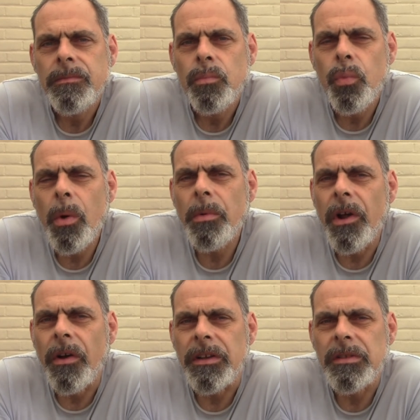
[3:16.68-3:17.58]
What would
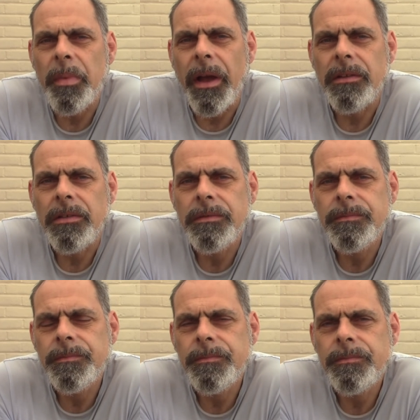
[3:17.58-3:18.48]
I expect
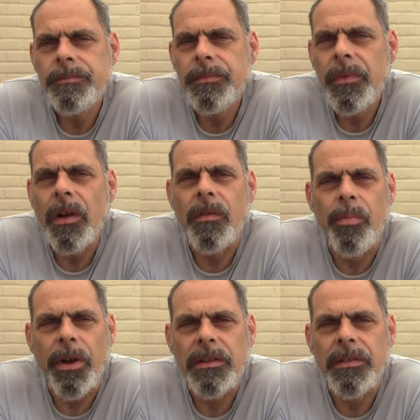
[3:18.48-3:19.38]
of
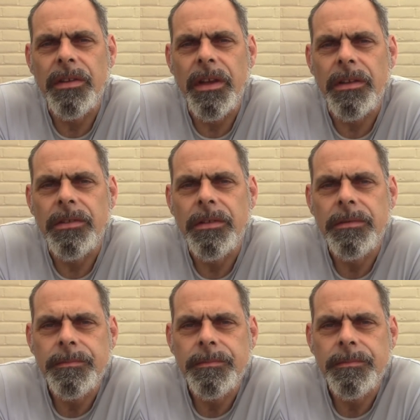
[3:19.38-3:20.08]
Brexiteers?